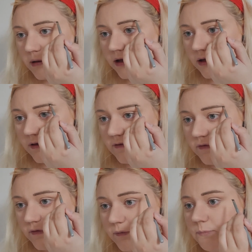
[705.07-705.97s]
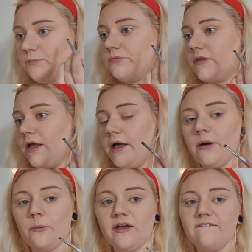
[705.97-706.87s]
because
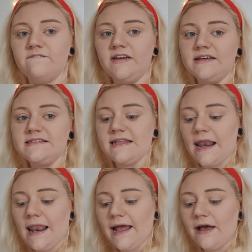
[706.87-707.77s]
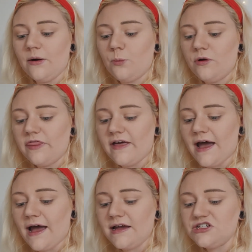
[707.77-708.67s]
we can fix it later with
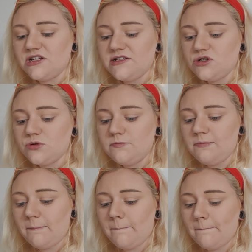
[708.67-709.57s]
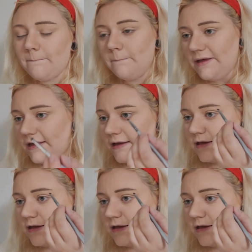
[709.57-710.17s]
eyeshadow. Beach.